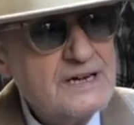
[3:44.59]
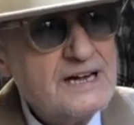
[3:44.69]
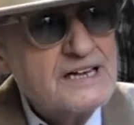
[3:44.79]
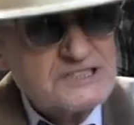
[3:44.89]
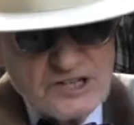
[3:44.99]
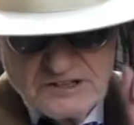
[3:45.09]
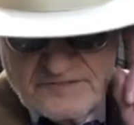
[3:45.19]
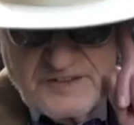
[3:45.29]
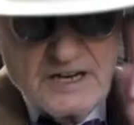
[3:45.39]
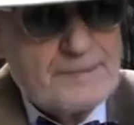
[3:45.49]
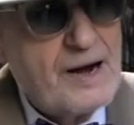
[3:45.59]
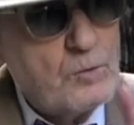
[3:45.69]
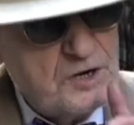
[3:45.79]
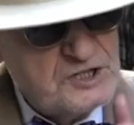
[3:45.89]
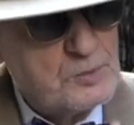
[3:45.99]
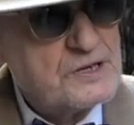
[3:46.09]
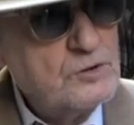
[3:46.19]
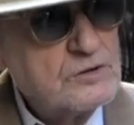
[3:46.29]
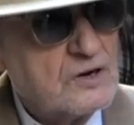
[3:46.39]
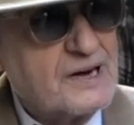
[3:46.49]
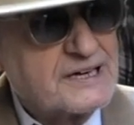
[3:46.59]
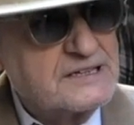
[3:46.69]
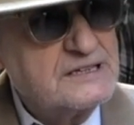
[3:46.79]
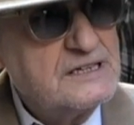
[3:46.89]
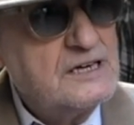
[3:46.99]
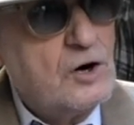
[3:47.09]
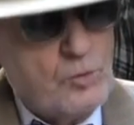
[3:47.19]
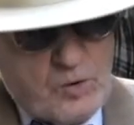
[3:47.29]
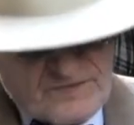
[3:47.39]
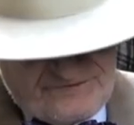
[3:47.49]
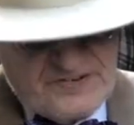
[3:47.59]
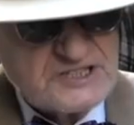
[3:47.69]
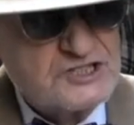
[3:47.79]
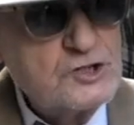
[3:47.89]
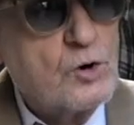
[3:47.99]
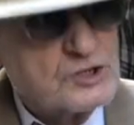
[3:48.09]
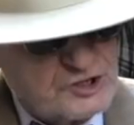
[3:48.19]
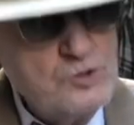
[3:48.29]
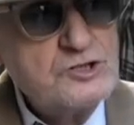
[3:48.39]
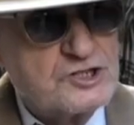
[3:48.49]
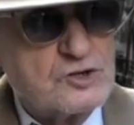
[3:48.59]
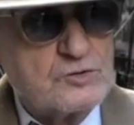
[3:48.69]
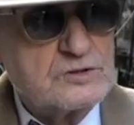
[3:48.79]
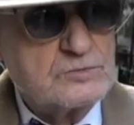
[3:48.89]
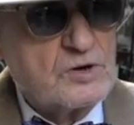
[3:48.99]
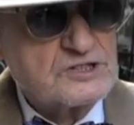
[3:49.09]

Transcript: and start to think about what you want to look like yeah. or what fits you or suits you, what mm.